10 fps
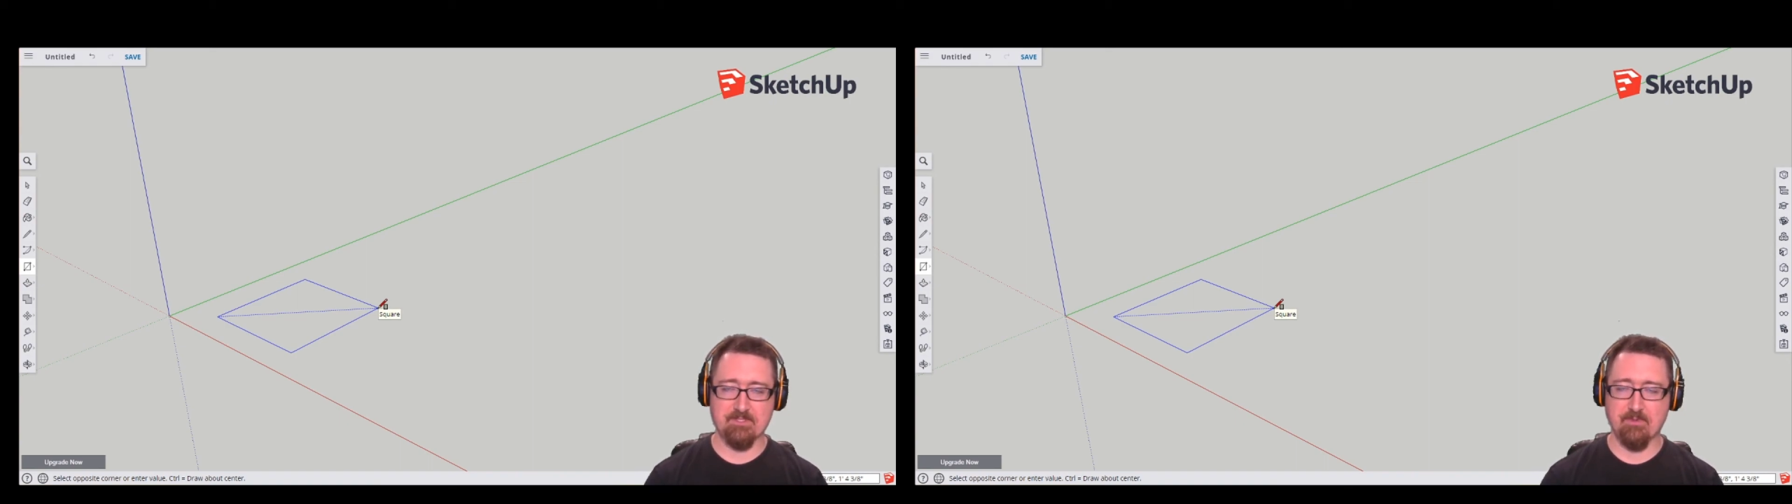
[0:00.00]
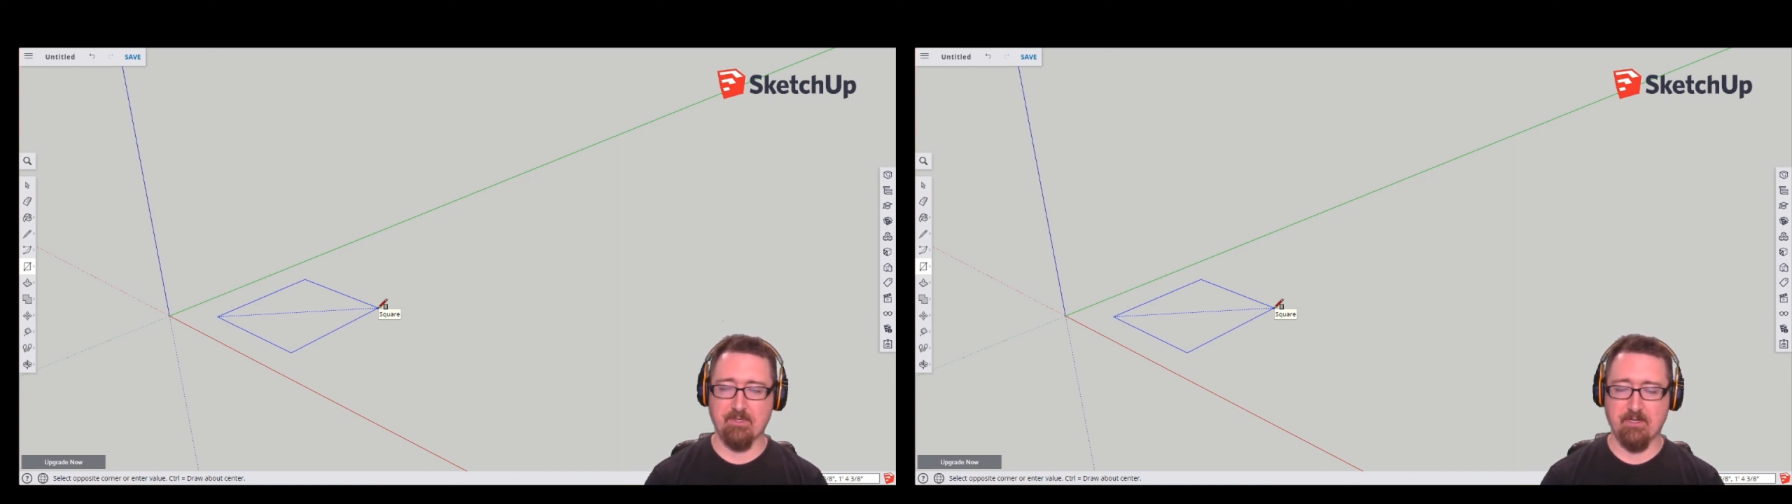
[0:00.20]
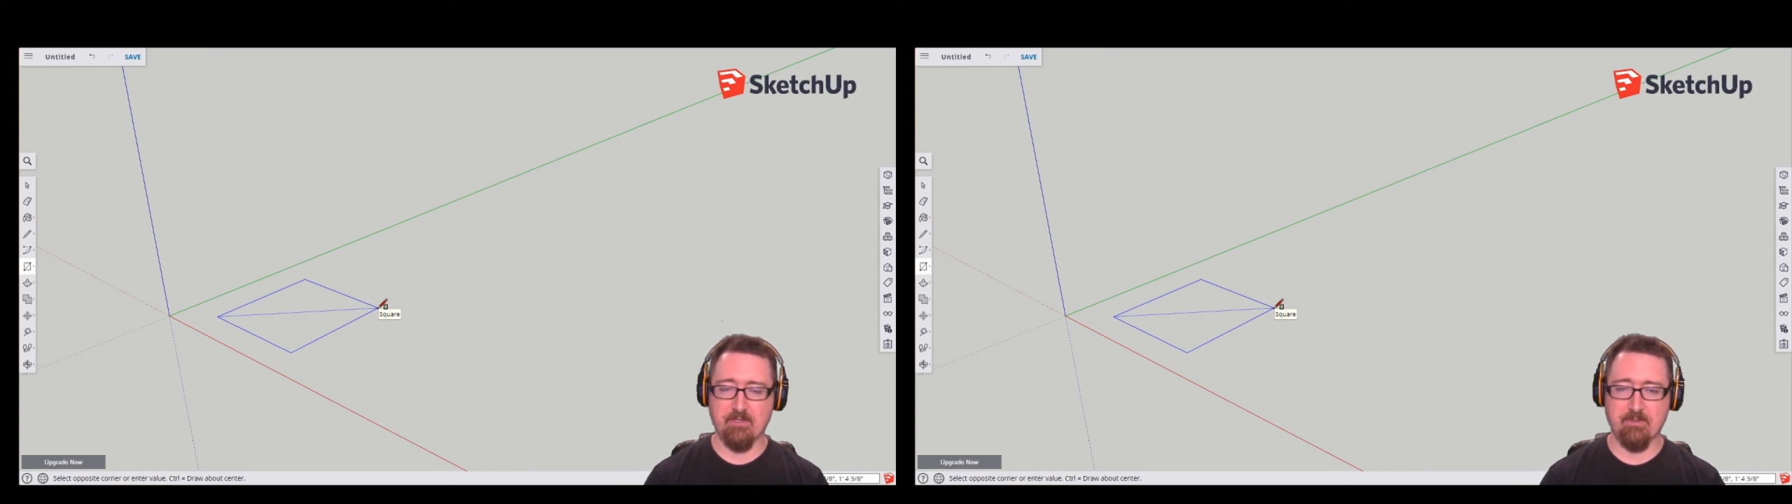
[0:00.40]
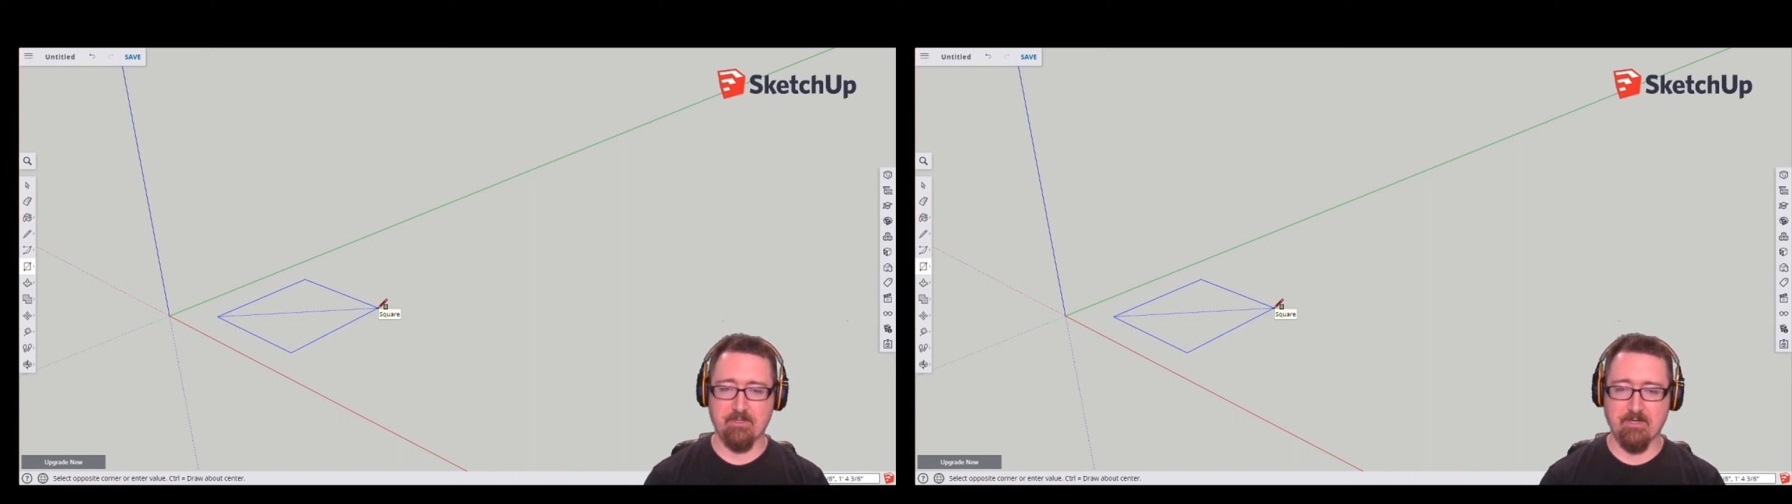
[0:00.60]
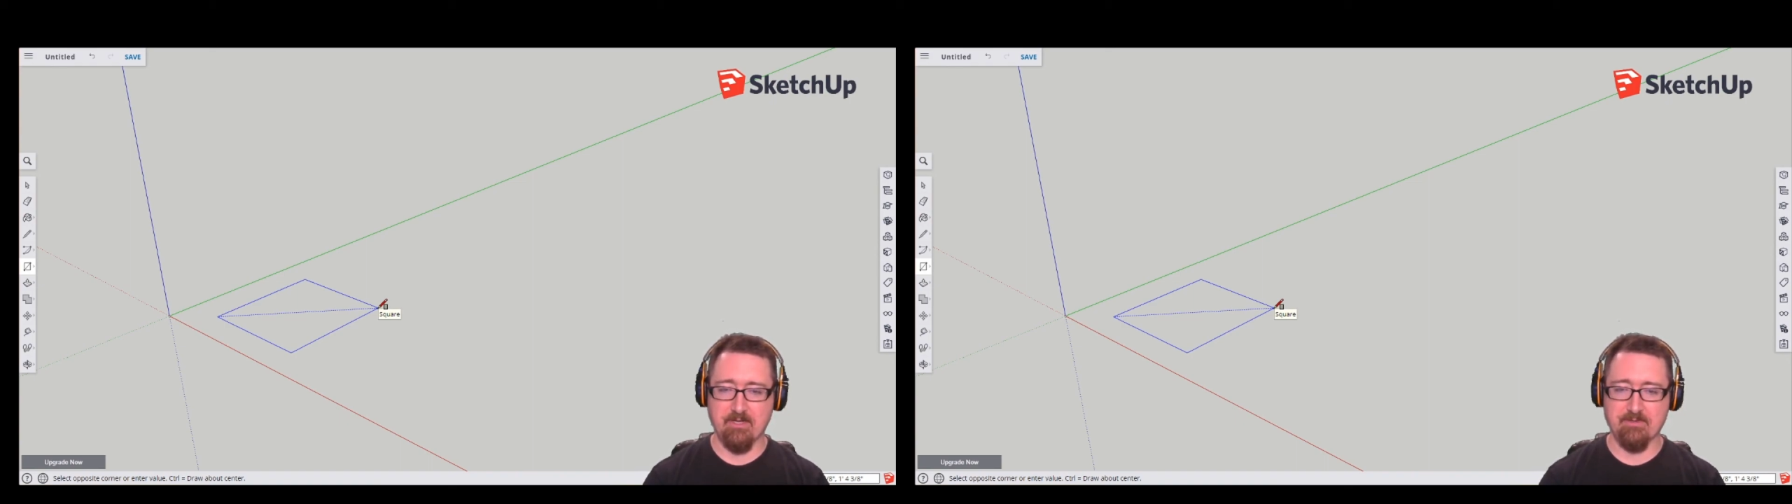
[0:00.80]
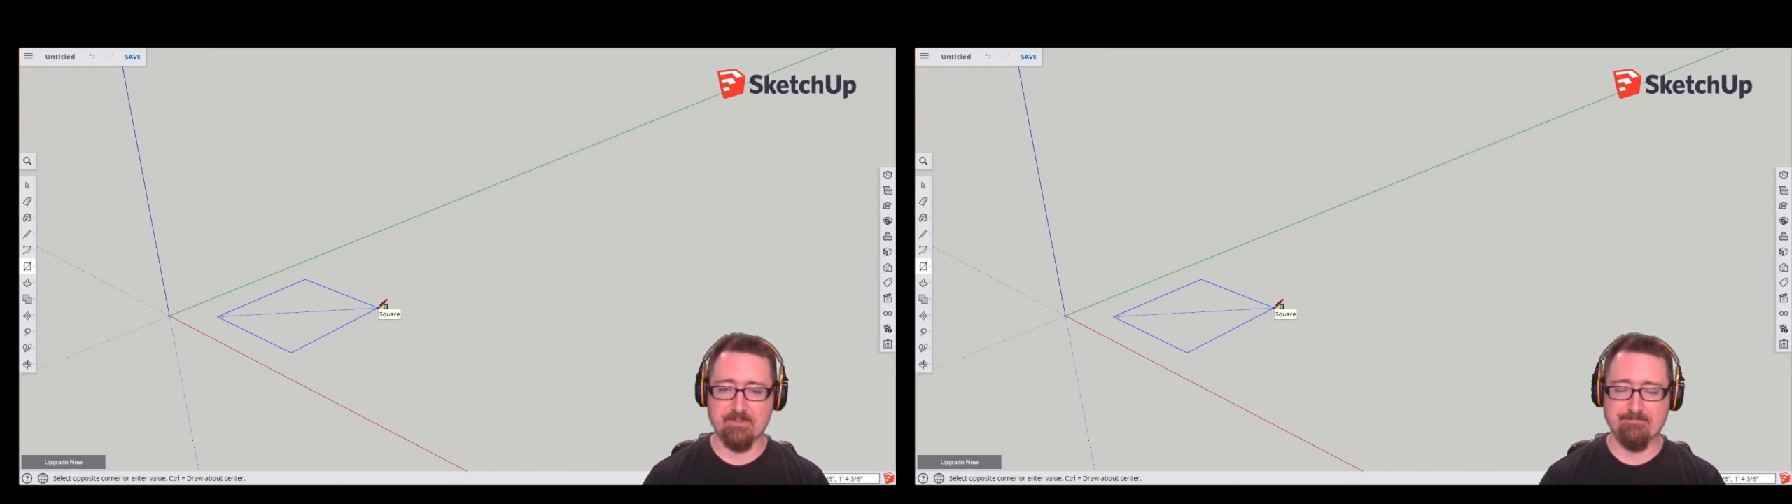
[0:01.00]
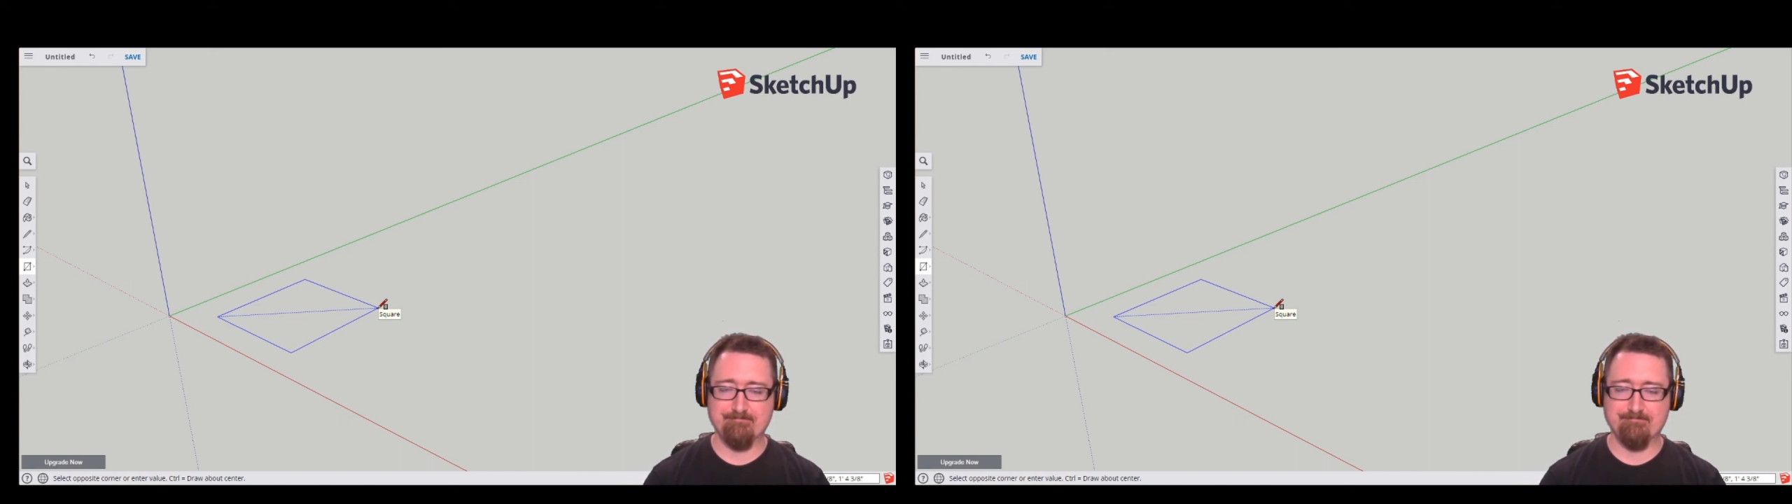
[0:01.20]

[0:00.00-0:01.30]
going all the way around,